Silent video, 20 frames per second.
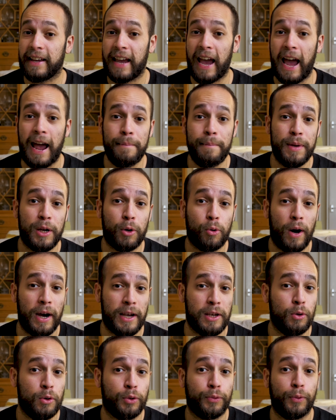can be
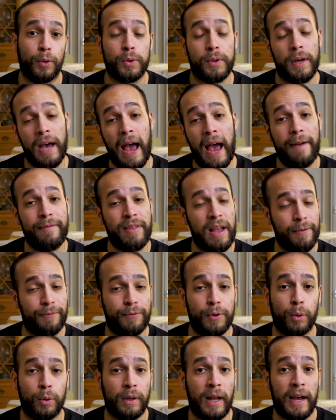quite useful to have that
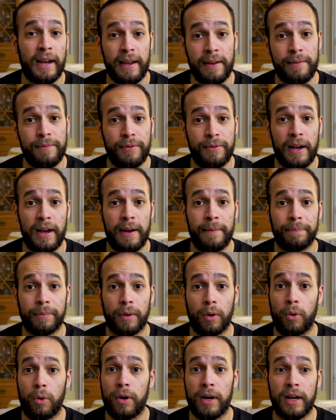fill light in there,
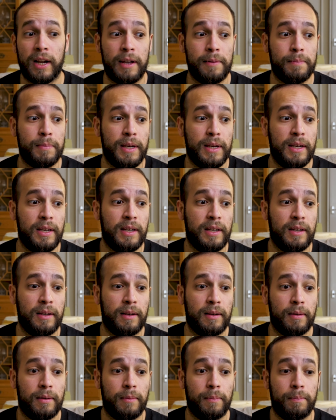or it can
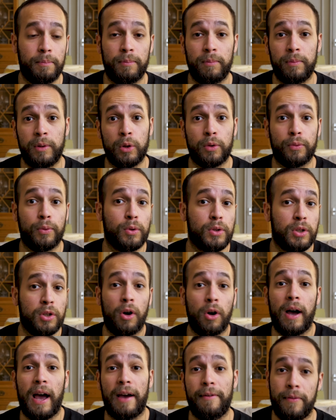be useful to
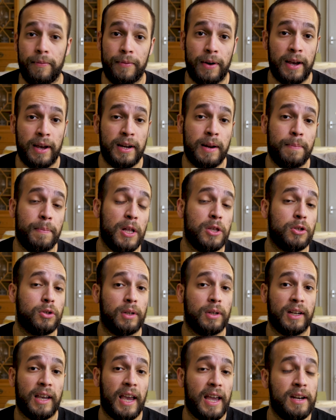not have it there. It depends,
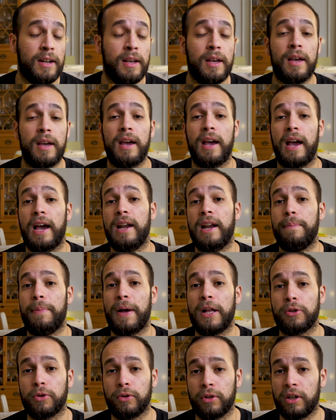again, it
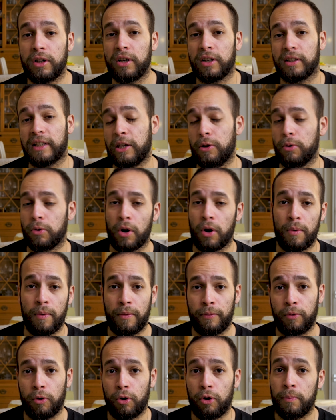depends on the look that you're
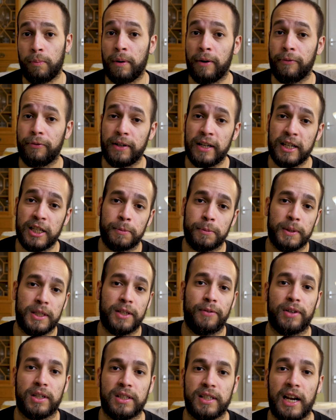going for. But for this
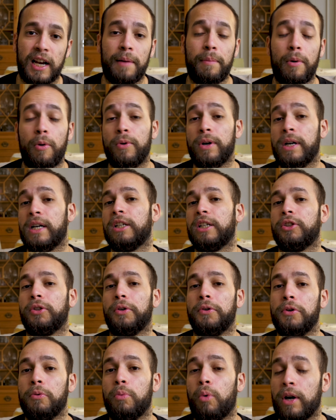specific setup, I wanted to
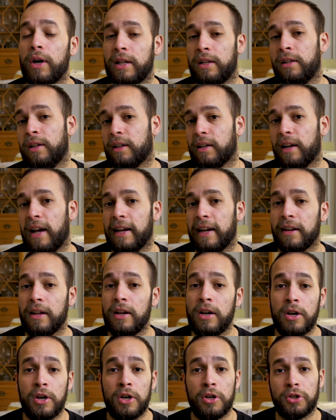show you what it looked like,
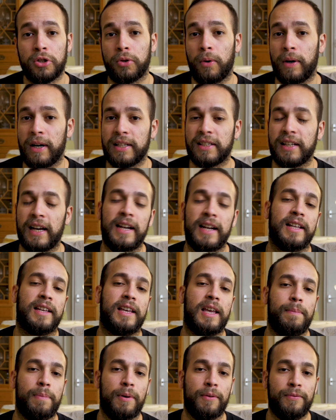so I decided to
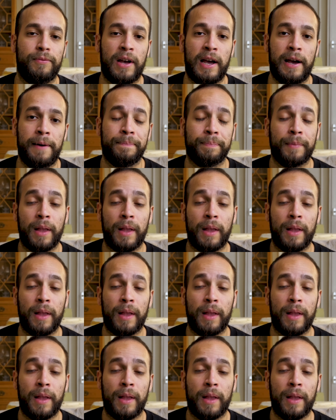keep it there.